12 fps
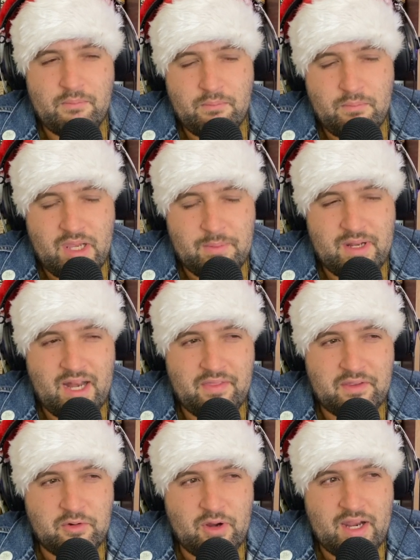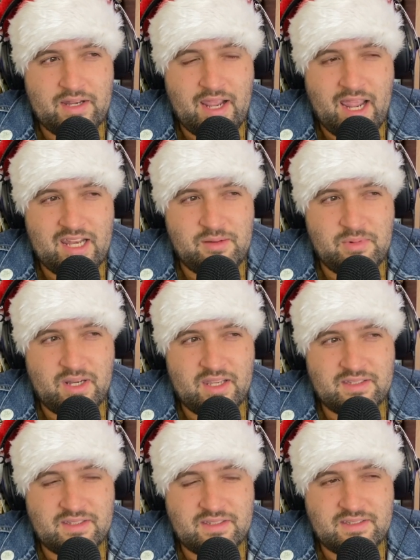Maybe not the granddaddy,
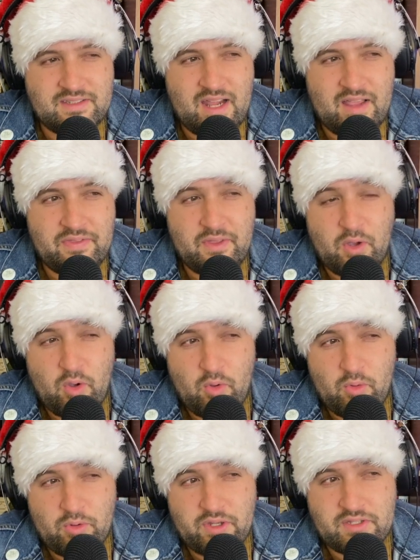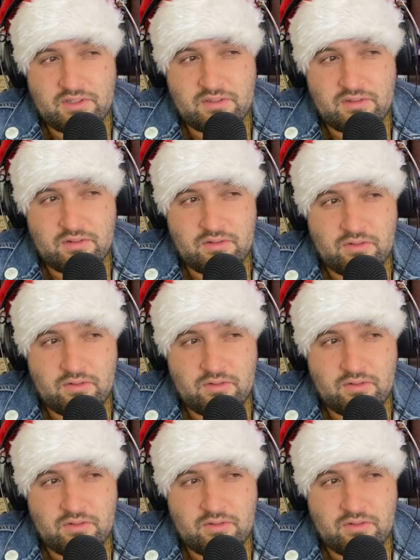because it's not the oldest